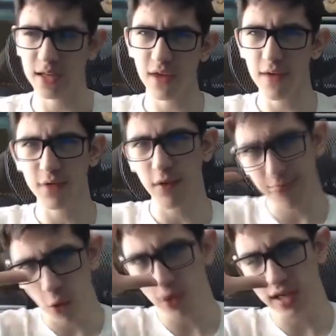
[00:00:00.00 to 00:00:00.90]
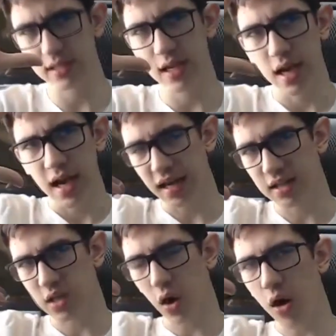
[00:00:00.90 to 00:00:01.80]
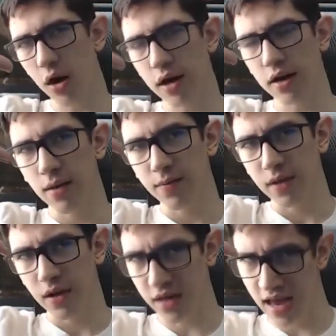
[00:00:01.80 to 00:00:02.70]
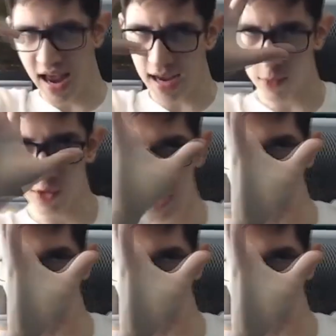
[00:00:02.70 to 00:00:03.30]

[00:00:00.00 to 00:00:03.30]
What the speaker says: If the focus is on the animal's